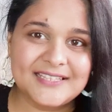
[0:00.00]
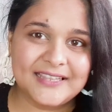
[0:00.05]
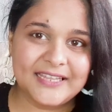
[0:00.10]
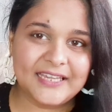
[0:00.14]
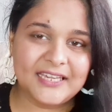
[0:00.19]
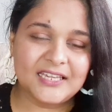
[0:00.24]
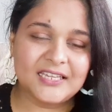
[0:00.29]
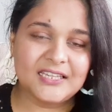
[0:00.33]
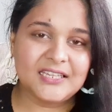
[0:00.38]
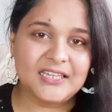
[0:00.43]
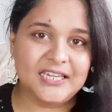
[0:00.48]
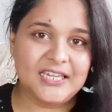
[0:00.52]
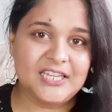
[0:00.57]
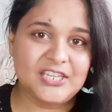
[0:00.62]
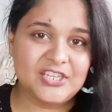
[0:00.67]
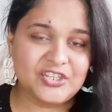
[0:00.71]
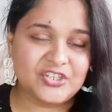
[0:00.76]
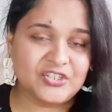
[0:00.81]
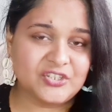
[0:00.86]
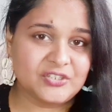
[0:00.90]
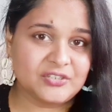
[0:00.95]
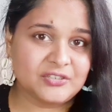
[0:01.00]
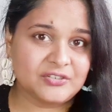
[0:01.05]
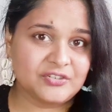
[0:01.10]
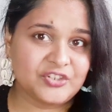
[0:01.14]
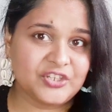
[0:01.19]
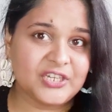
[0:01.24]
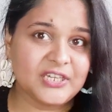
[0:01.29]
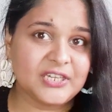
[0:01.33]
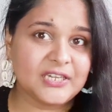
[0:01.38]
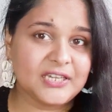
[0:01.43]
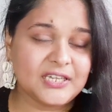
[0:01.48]
thing is
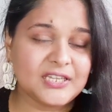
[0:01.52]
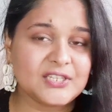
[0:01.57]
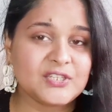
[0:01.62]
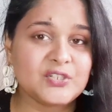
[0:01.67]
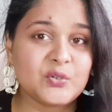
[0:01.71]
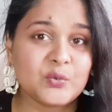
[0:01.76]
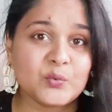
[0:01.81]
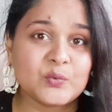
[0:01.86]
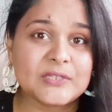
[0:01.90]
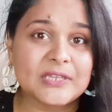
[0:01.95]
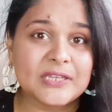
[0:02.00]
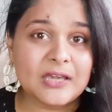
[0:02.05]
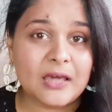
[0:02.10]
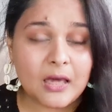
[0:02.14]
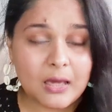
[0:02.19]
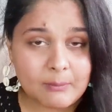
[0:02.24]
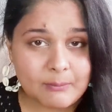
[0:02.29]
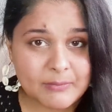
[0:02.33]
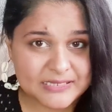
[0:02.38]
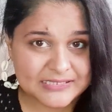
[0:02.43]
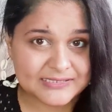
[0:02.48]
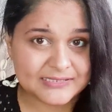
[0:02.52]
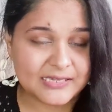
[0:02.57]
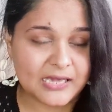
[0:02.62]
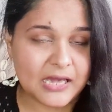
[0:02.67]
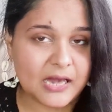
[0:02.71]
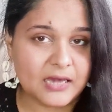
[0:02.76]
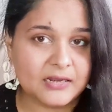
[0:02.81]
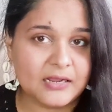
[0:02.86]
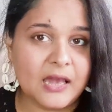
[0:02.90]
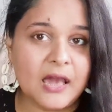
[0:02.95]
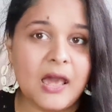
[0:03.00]
she is using a
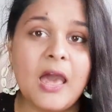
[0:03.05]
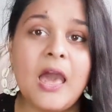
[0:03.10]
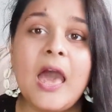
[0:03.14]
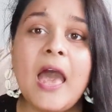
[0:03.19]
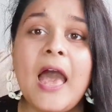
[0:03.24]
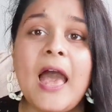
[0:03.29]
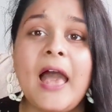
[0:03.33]
mascara.